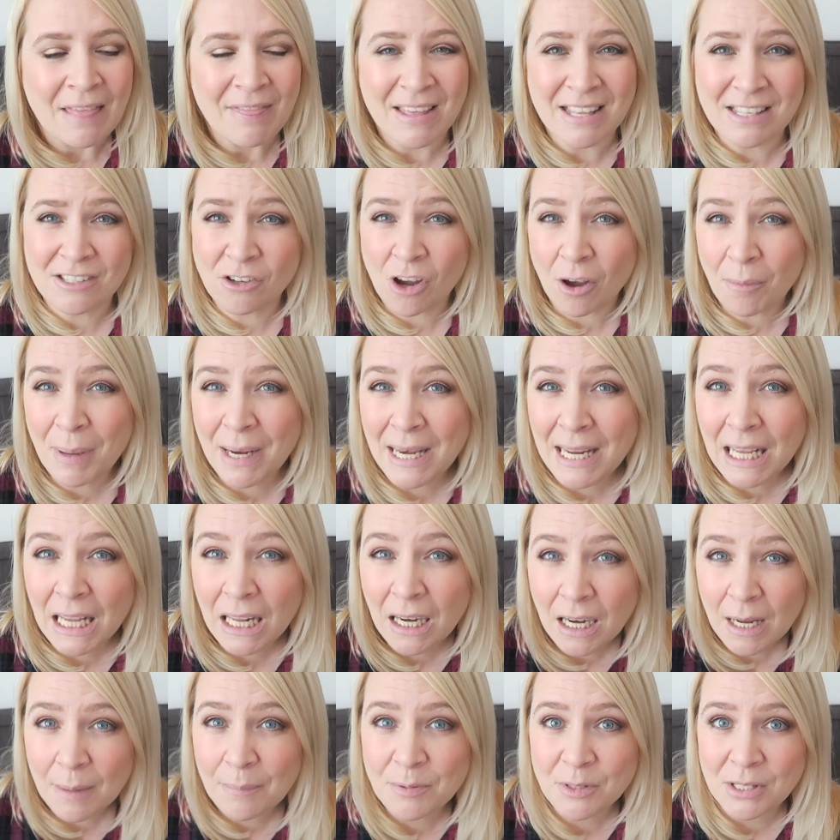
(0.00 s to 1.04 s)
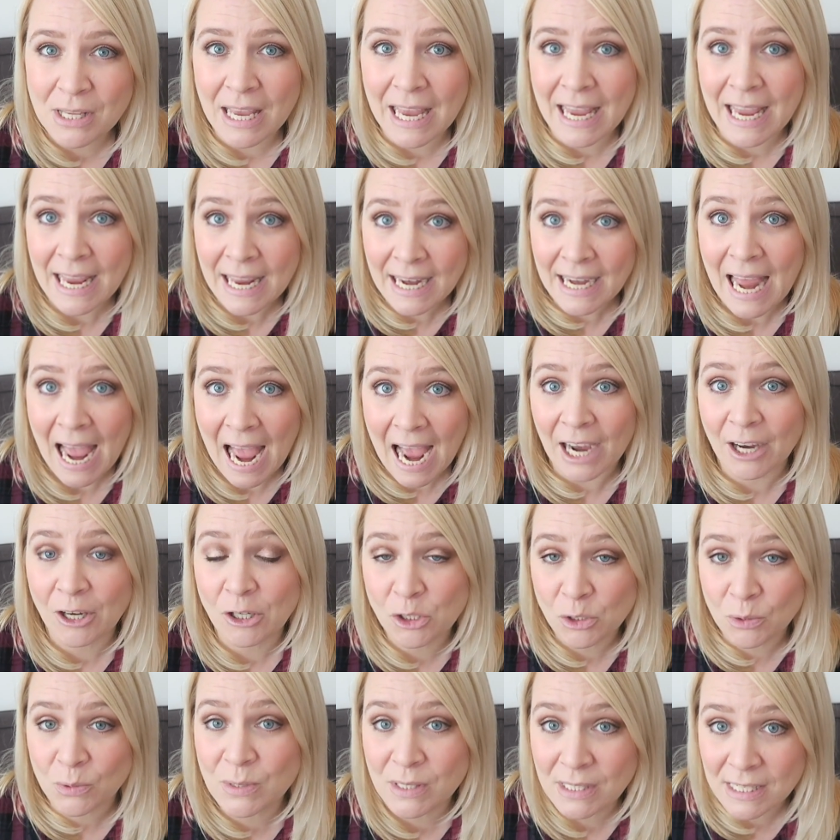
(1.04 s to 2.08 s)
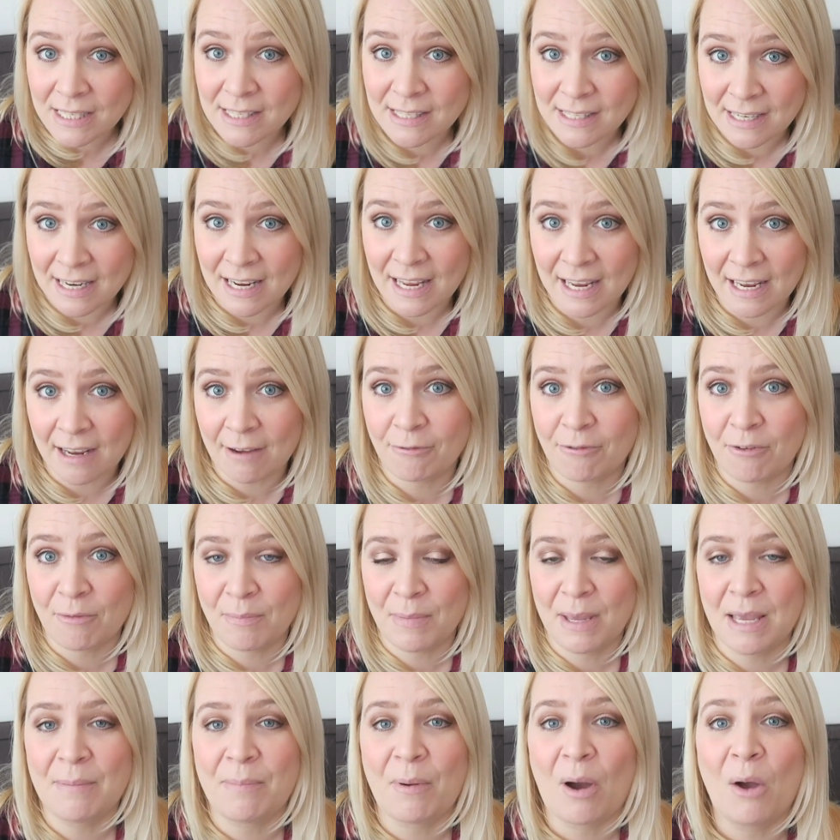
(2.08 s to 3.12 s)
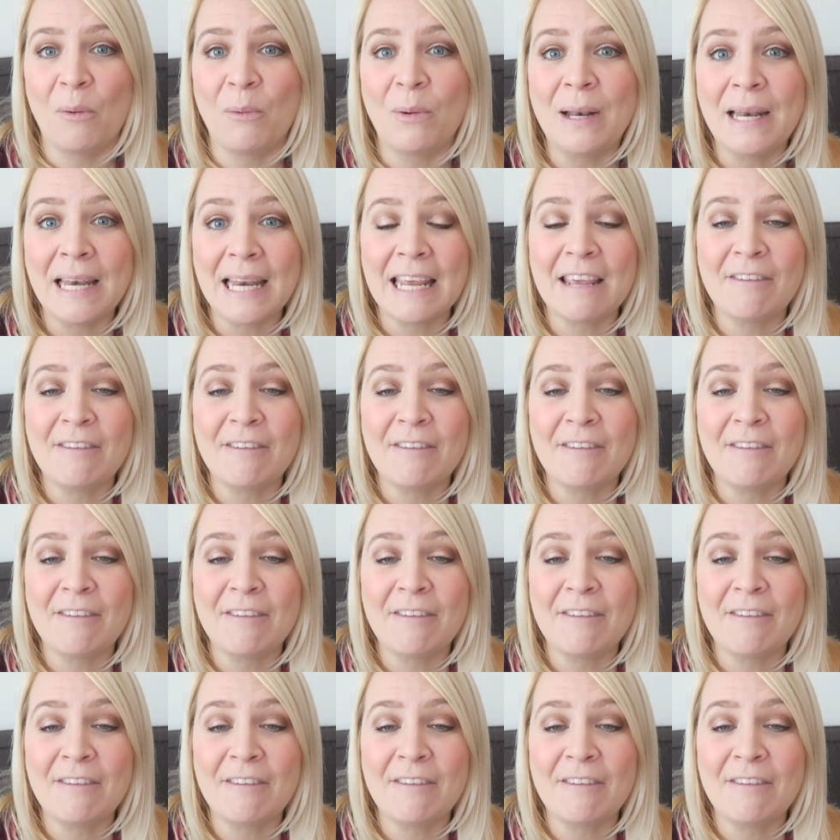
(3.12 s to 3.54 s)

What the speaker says: There's not many clips in actual Disney from me, but I will